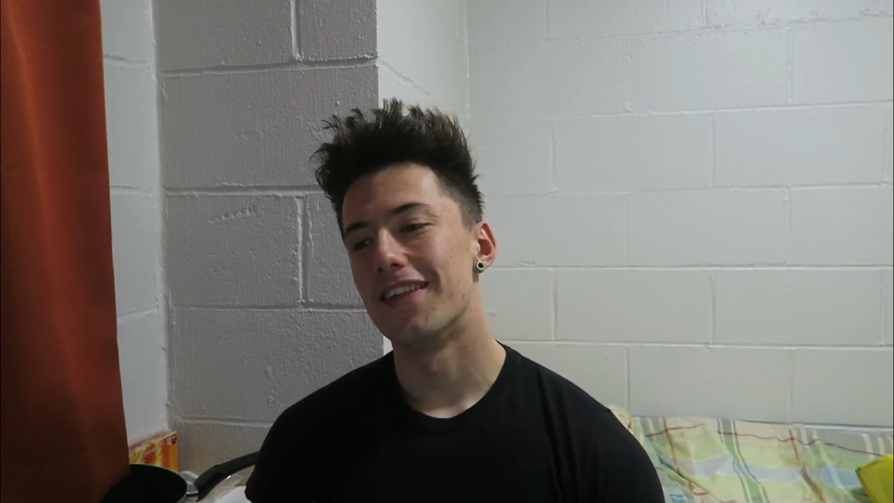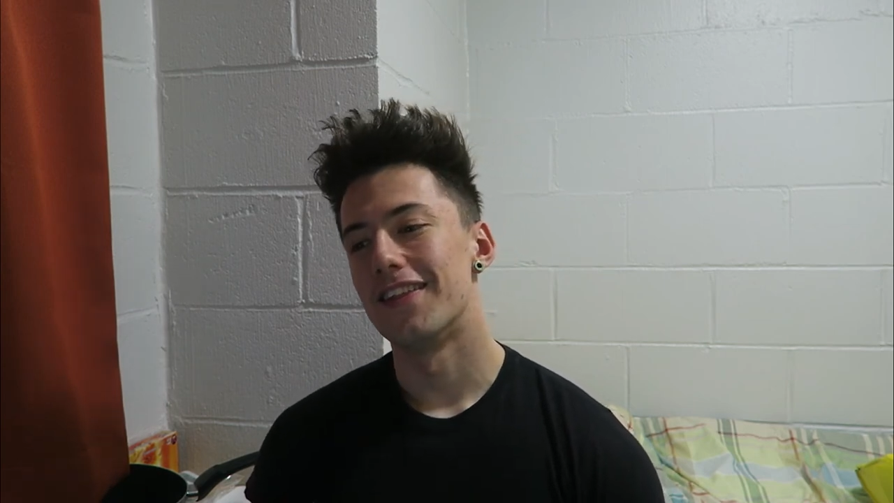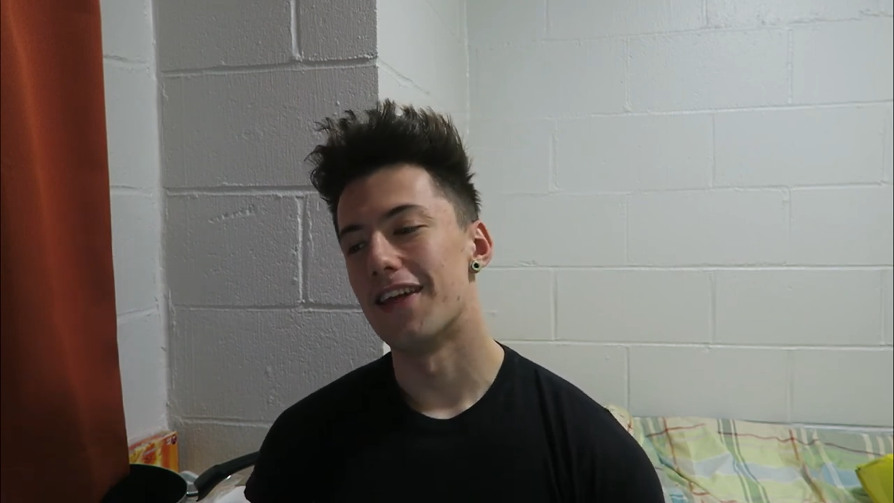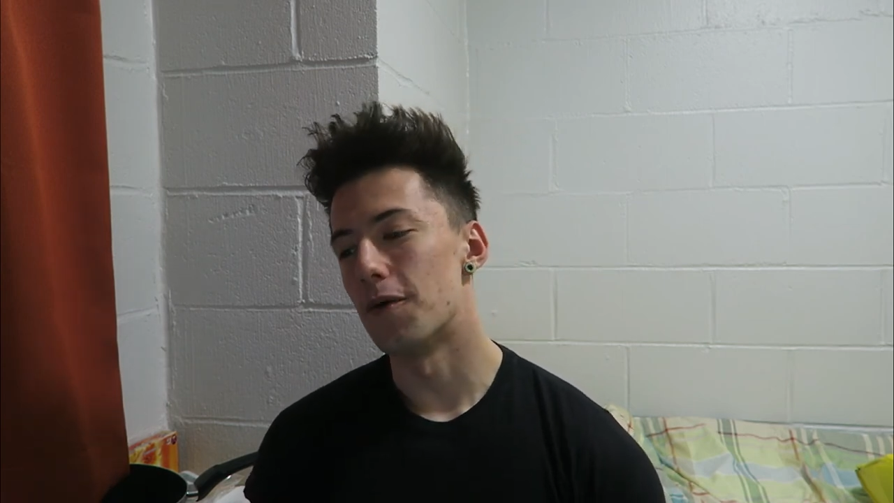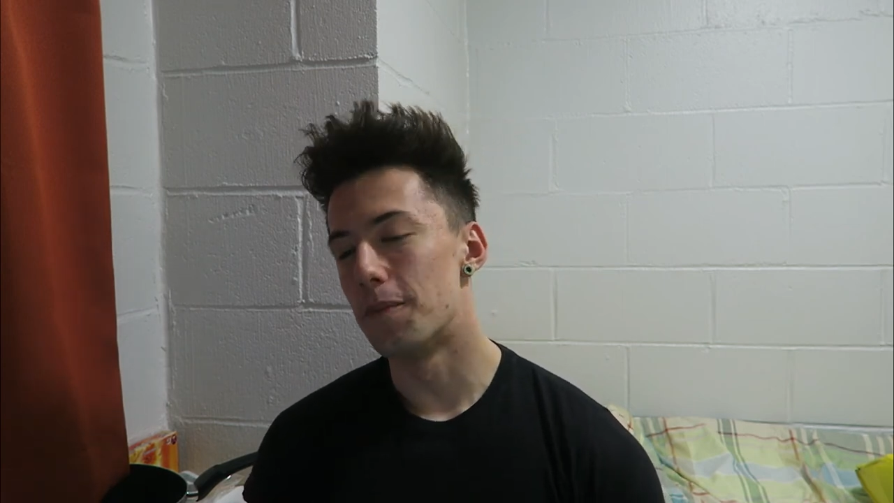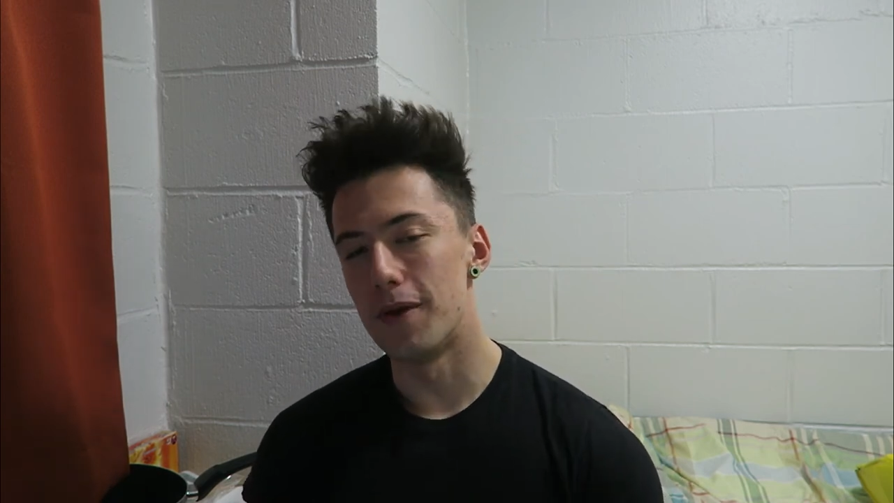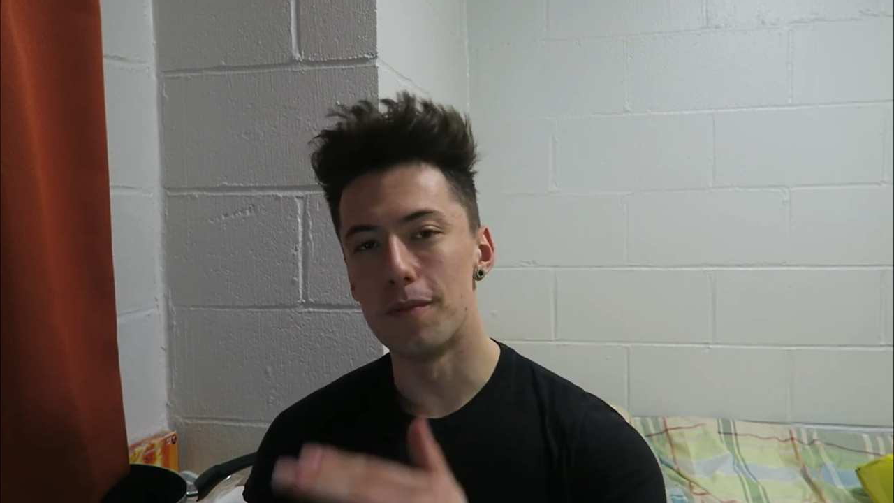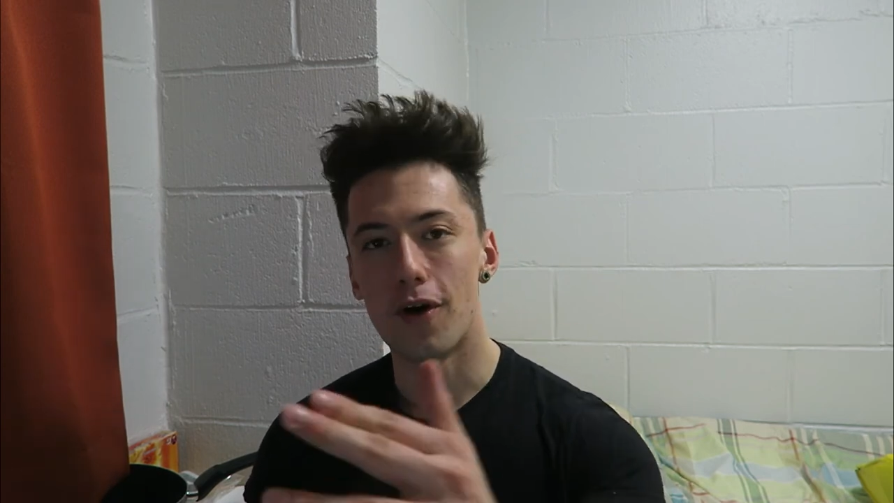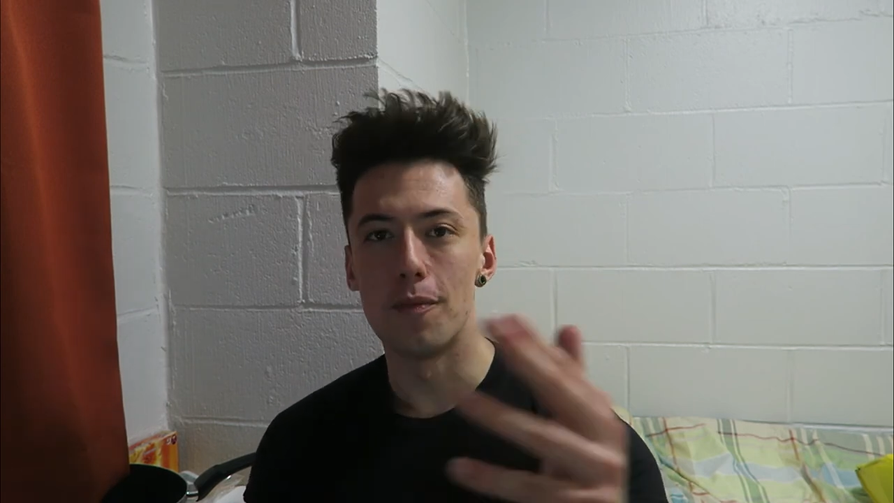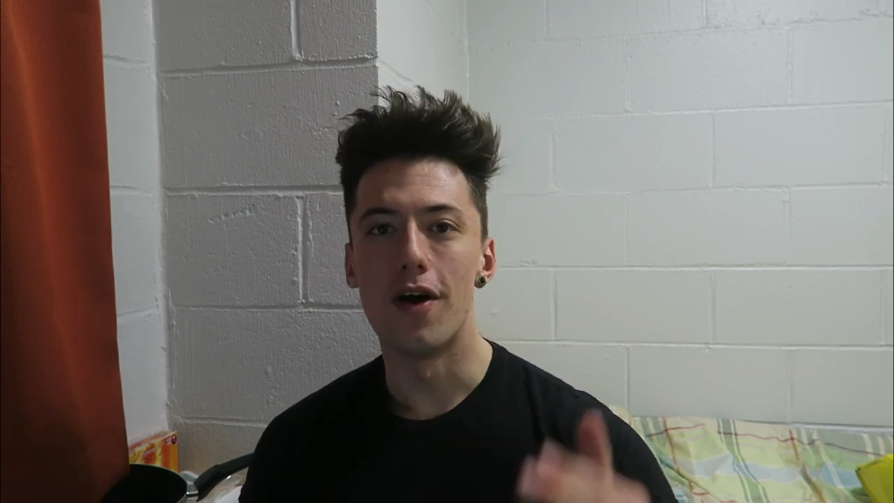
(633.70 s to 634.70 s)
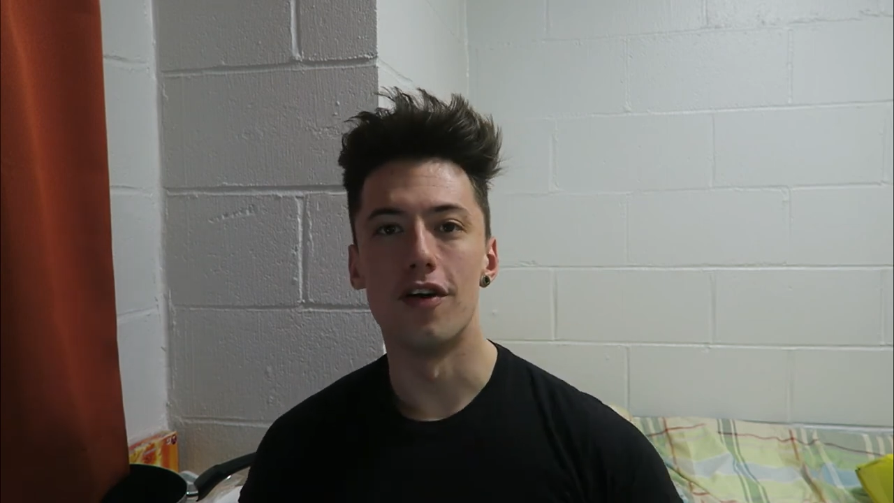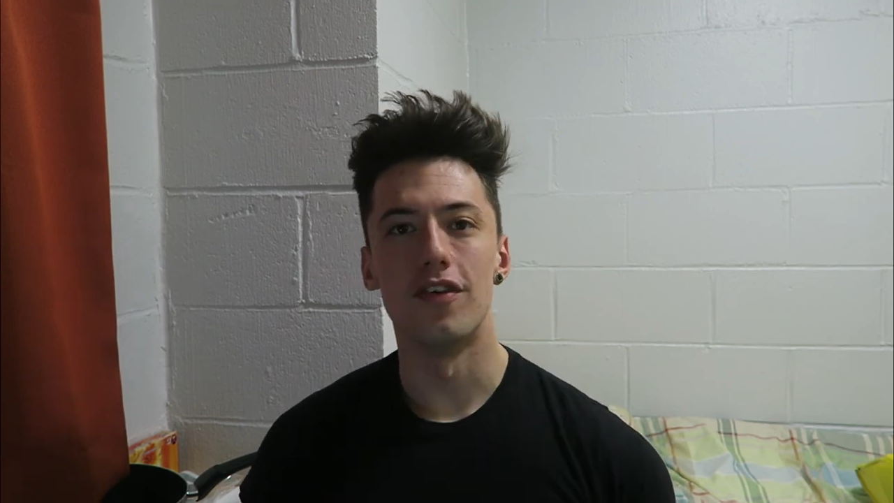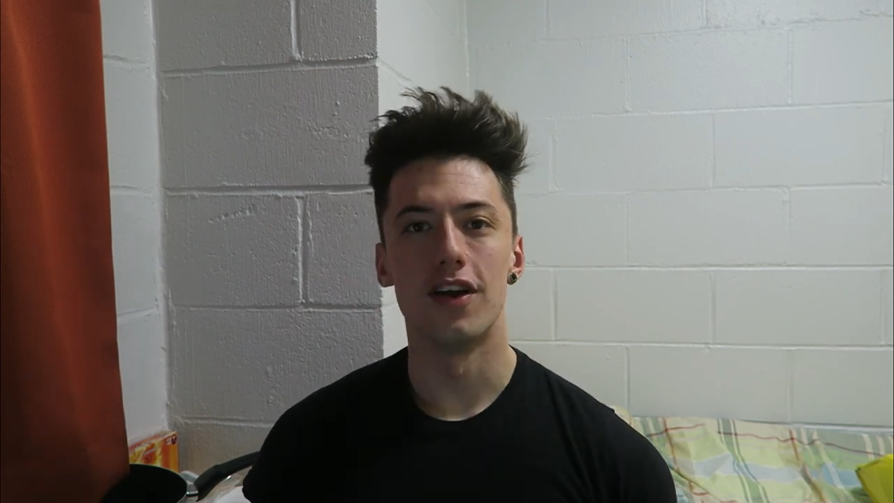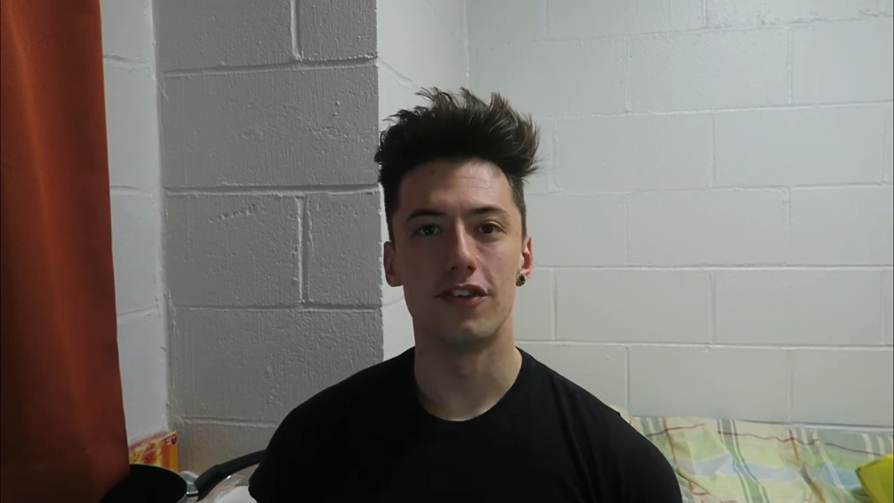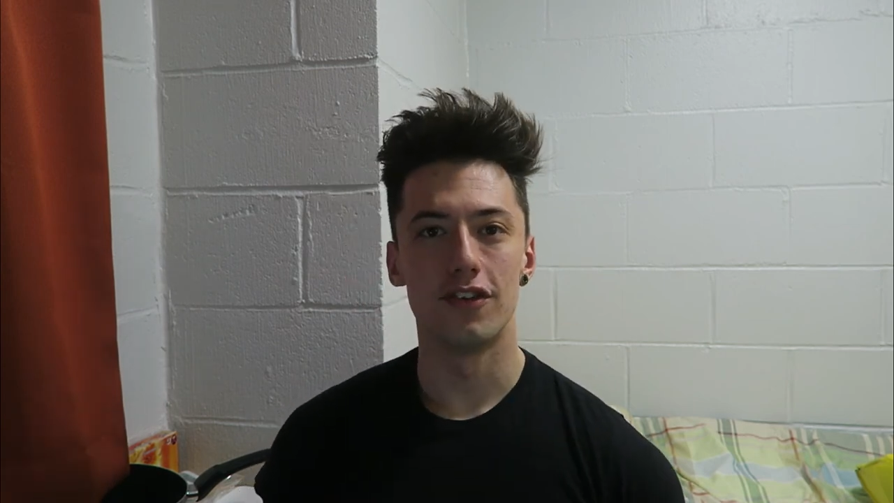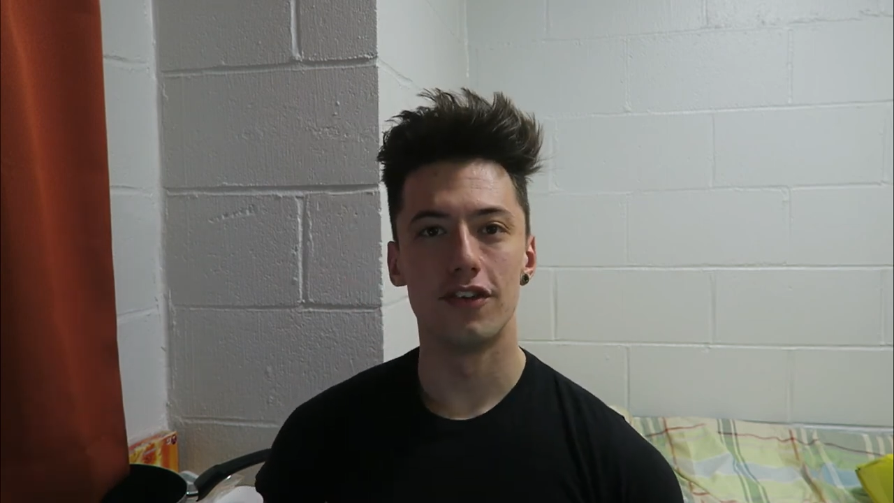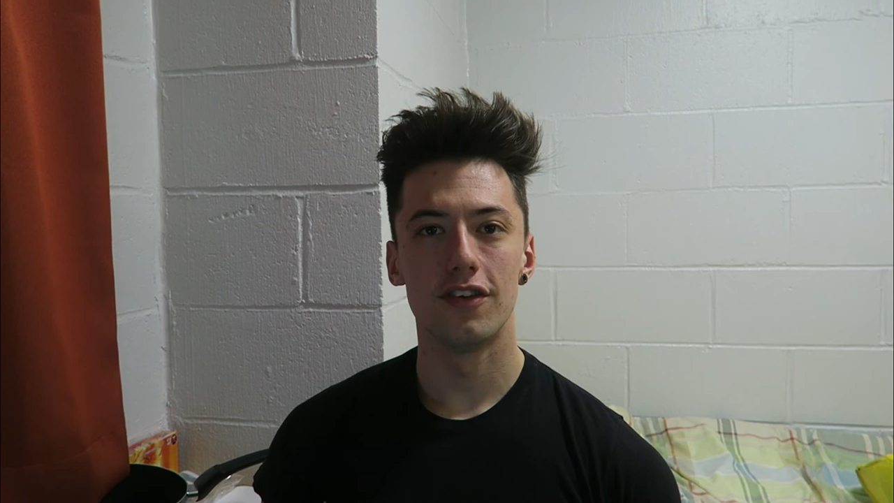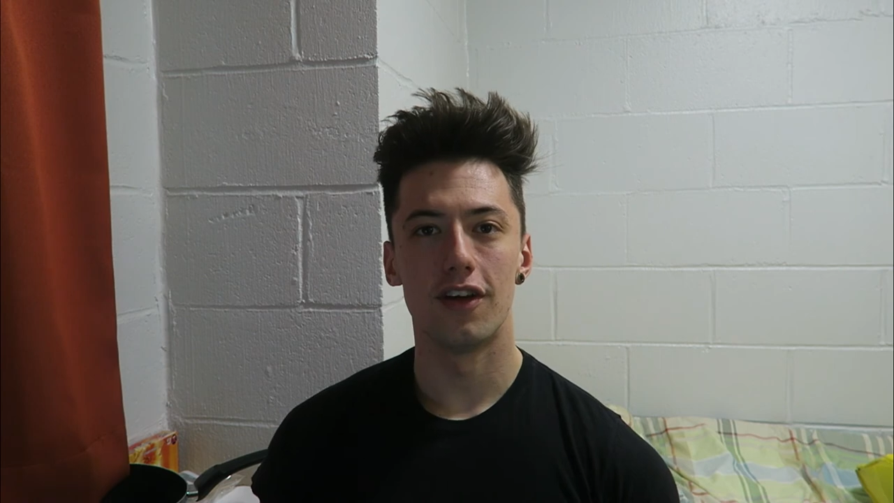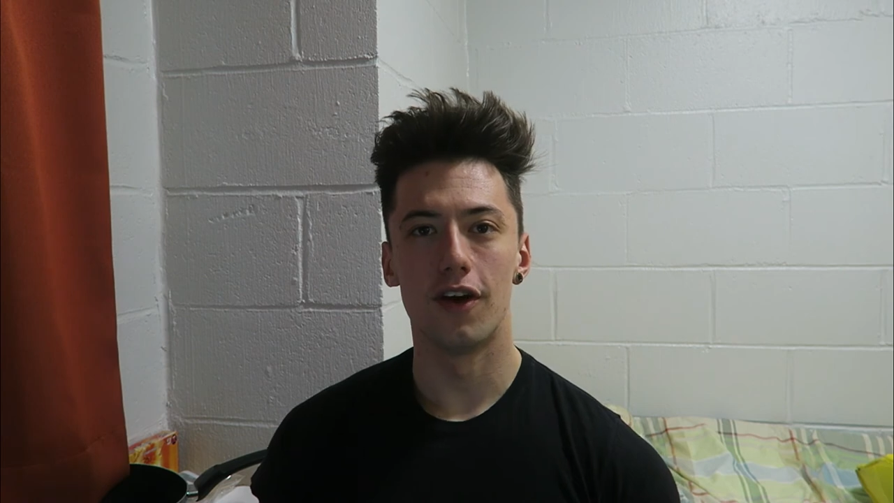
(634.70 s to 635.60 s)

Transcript: that would be my motivation.